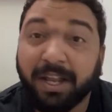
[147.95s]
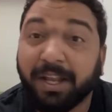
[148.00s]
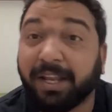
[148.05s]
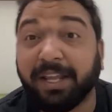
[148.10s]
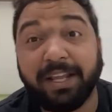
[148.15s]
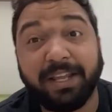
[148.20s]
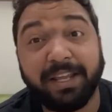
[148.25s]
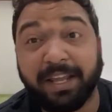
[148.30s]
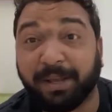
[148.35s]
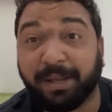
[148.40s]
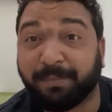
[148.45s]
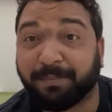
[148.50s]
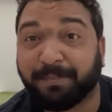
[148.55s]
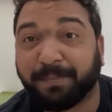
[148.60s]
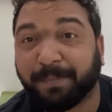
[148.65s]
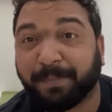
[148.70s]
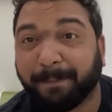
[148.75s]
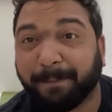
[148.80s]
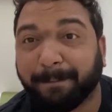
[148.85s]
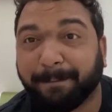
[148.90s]
He came.
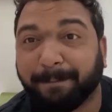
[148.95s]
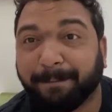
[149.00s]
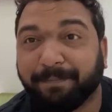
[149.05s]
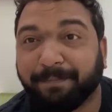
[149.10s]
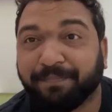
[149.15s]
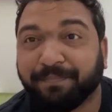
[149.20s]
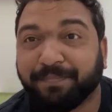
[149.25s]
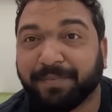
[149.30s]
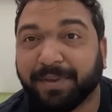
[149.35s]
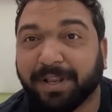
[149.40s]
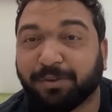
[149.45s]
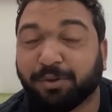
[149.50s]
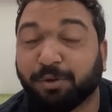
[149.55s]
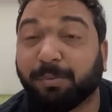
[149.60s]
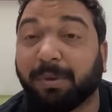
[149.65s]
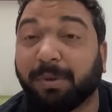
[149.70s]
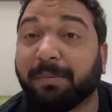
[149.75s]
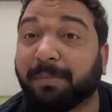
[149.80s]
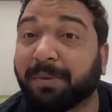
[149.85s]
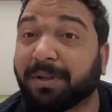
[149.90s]
So
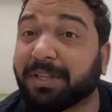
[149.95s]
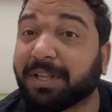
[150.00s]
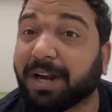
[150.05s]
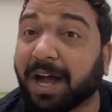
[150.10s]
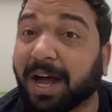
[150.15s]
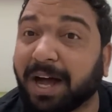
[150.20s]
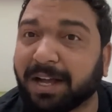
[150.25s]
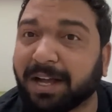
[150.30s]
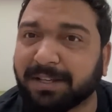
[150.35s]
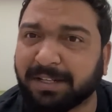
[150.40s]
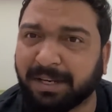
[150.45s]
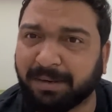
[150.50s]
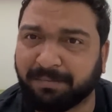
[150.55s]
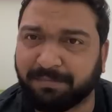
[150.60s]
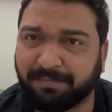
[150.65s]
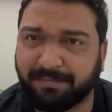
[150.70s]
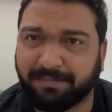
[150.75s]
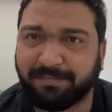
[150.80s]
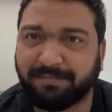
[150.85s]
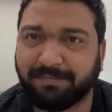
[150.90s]
my mother asked him,
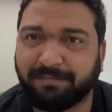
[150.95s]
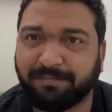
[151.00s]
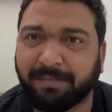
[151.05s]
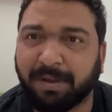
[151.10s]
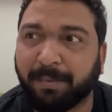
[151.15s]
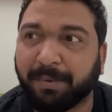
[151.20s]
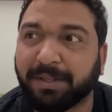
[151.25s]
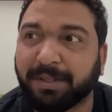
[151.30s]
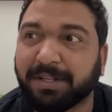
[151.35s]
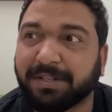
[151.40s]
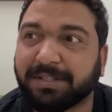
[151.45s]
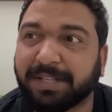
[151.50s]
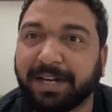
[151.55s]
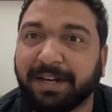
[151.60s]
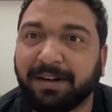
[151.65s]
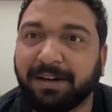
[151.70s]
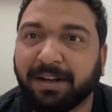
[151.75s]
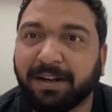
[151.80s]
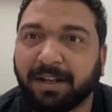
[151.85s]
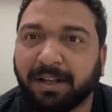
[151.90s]
my mother
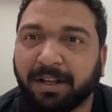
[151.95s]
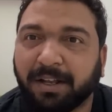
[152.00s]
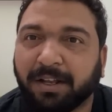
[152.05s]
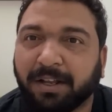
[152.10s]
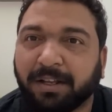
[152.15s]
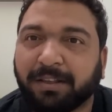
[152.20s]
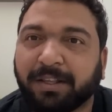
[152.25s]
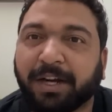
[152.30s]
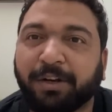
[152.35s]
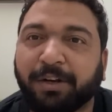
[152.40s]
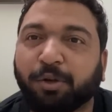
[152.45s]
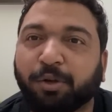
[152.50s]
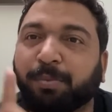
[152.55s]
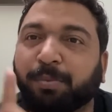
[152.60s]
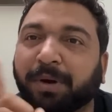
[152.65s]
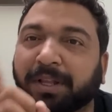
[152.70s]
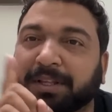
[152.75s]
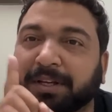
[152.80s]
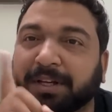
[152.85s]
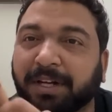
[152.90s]
said that your
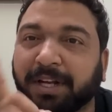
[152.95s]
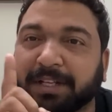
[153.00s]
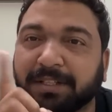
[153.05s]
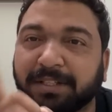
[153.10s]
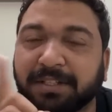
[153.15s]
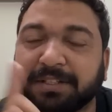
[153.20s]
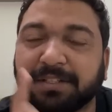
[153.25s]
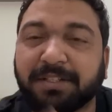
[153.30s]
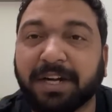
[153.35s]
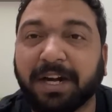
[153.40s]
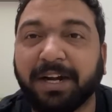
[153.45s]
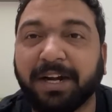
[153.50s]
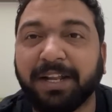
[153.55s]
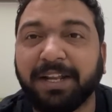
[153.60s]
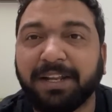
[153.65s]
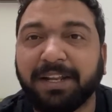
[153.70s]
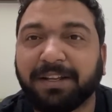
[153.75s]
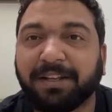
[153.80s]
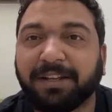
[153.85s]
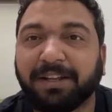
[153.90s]
brother doesn't study
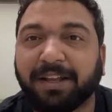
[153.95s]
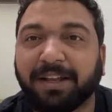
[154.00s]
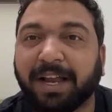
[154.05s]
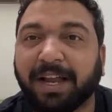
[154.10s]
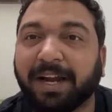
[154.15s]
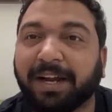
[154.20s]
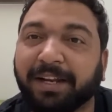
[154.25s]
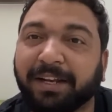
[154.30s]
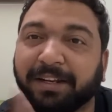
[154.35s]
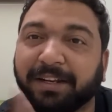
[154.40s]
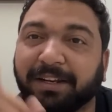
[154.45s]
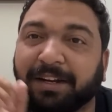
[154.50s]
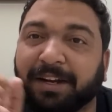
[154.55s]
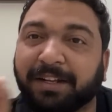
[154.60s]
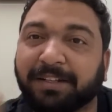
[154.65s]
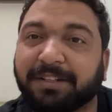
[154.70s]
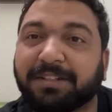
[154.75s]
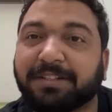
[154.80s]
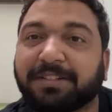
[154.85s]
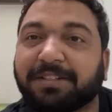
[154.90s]
and he
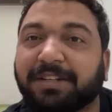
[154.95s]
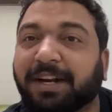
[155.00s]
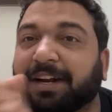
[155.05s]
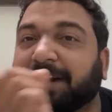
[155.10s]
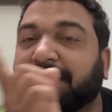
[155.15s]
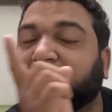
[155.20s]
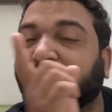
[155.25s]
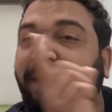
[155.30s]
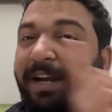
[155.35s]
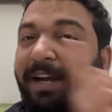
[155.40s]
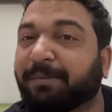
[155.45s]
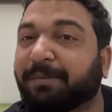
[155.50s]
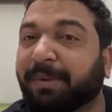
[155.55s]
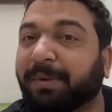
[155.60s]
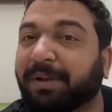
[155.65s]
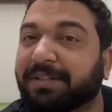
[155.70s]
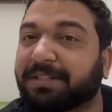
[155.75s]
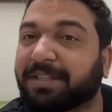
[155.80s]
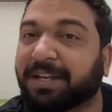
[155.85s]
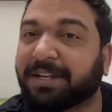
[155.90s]
doesn't stud, uh, let
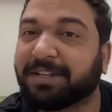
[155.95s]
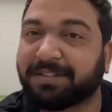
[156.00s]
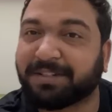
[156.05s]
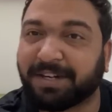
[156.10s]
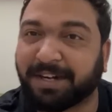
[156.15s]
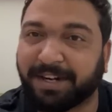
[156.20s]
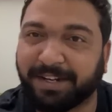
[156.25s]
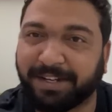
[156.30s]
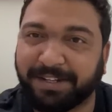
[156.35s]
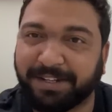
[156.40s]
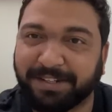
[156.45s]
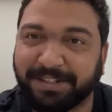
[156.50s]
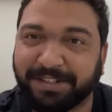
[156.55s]
my son study.